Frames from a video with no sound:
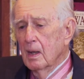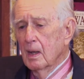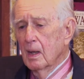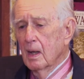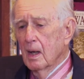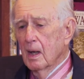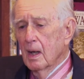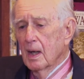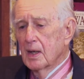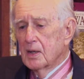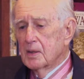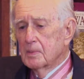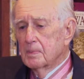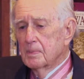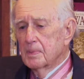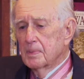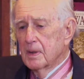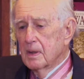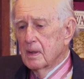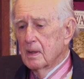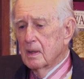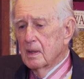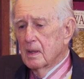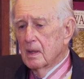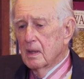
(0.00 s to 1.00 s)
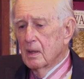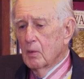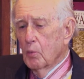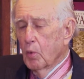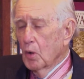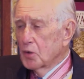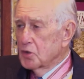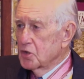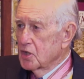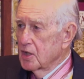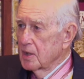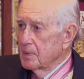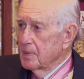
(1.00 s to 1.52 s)
I had to be a
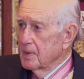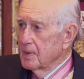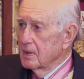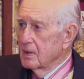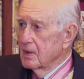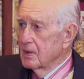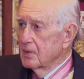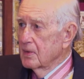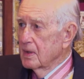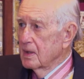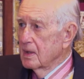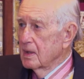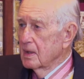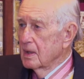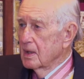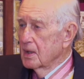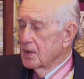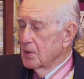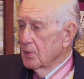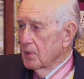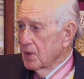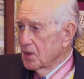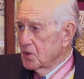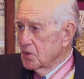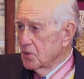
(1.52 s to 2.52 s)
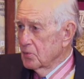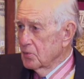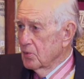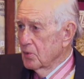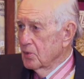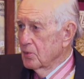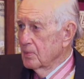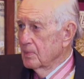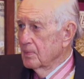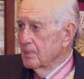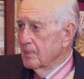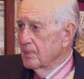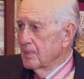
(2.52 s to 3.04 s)
watchkeeper in the air direction
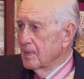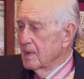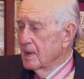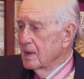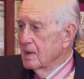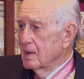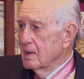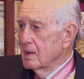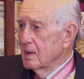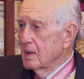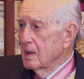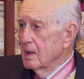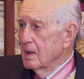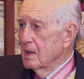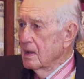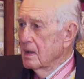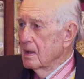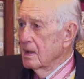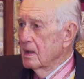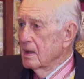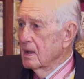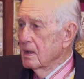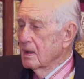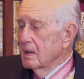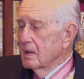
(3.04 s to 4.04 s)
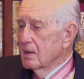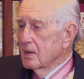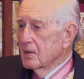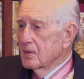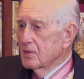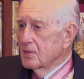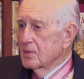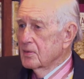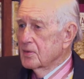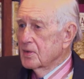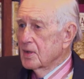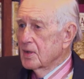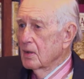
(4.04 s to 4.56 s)
room.
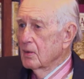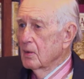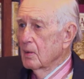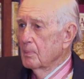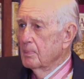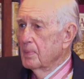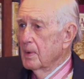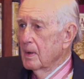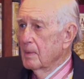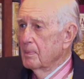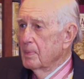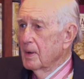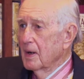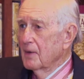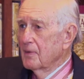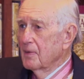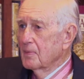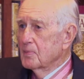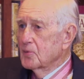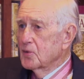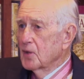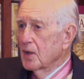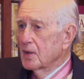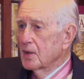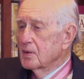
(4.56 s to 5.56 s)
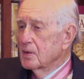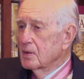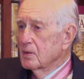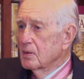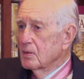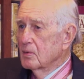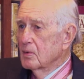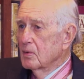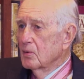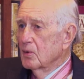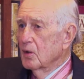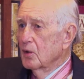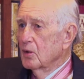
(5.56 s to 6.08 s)
So apart from trying to
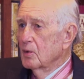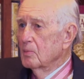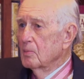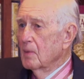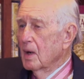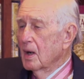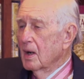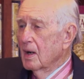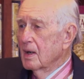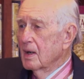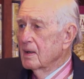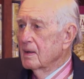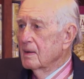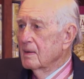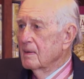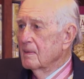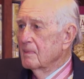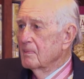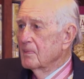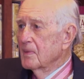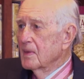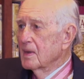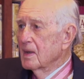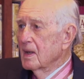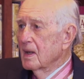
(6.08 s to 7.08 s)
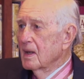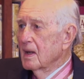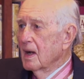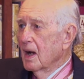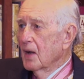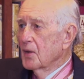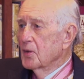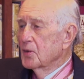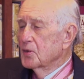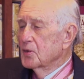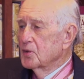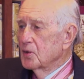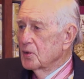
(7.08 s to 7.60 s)
learn my
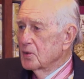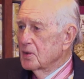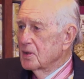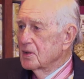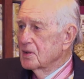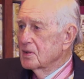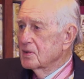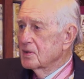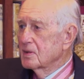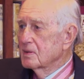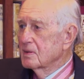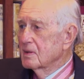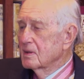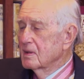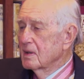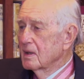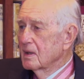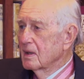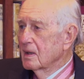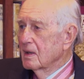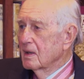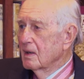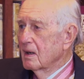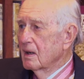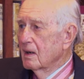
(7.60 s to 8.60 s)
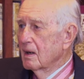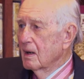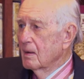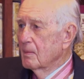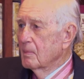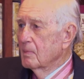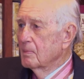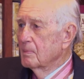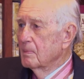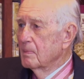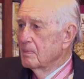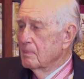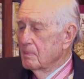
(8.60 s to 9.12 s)
other duties, I
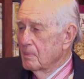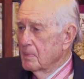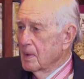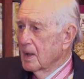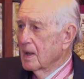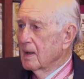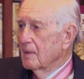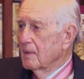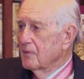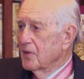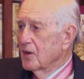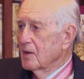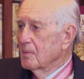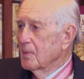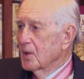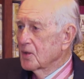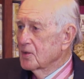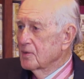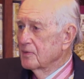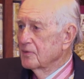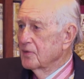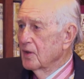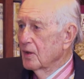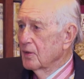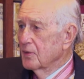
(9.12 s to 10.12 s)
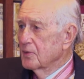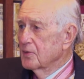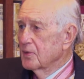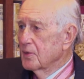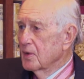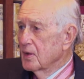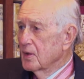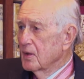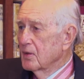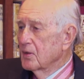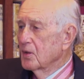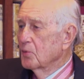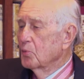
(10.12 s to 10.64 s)
became very much involved
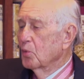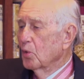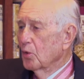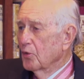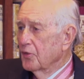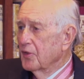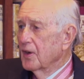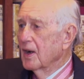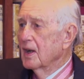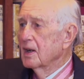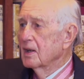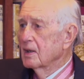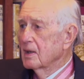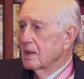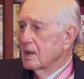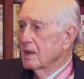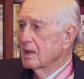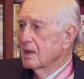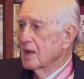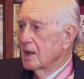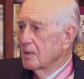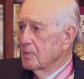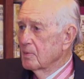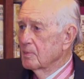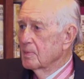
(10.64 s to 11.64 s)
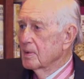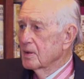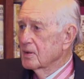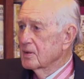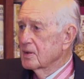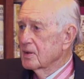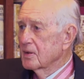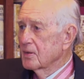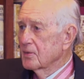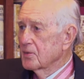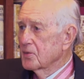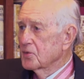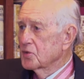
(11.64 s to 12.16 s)
in the war fighting
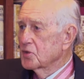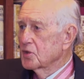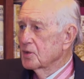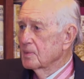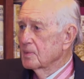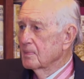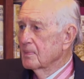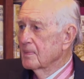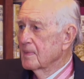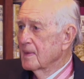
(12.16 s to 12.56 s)
capability of the ship.